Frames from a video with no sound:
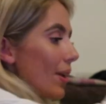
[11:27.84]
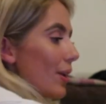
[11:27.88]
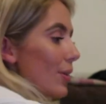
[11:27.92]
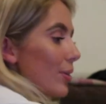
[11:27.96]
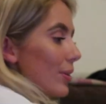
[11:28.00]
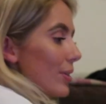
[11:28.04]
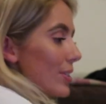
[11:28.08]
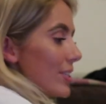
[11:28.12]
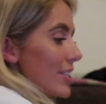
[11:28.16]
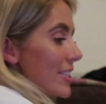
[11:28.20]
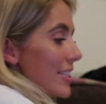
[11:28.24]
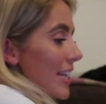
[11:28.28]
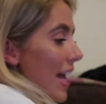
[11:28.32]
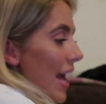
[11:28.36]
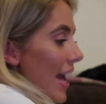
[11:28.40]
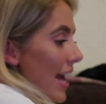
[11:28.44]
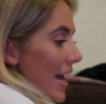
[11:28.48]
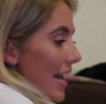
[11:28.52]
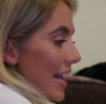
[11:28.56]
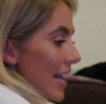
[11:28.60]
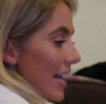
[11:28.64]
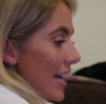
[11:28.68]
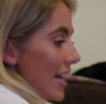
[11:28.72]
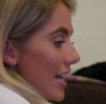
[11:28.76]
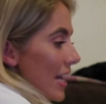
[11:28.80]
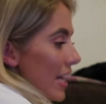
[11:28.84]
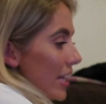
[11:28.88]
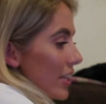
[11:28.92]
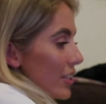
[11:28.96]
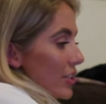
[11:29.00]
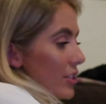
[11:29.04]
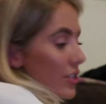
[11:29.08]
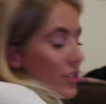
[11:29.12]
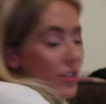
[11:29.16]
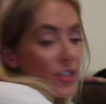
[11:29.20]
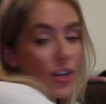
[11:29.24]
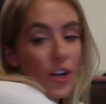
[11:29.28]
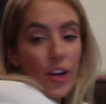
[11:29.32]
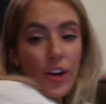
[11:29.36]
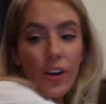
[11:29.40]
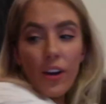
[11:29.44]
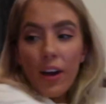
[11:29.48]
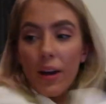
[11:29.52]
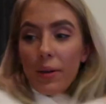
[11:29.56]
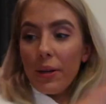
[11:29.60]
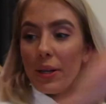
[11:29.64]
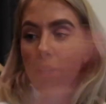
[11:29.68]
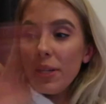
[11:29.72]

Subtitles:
got today. So I'm